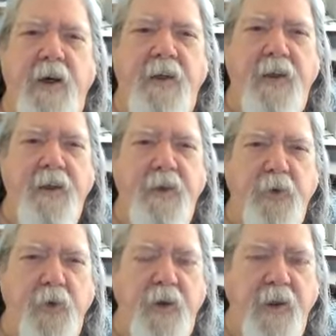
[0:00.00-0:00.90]
And then he
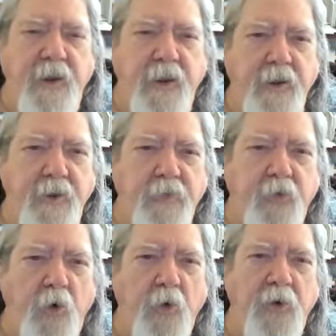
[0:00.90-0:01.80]
sort of leans
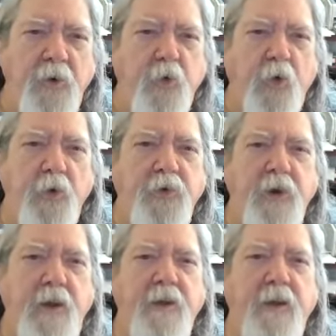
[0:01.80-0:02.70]
forward toward
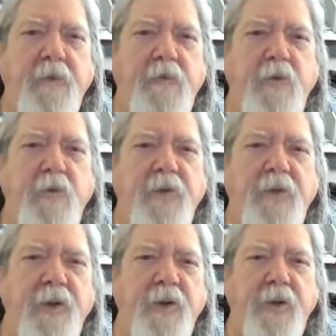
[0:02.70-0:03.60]
Joan Denver and
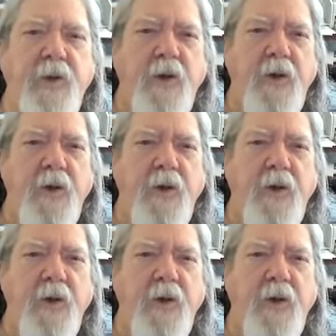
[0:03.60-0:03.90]
says,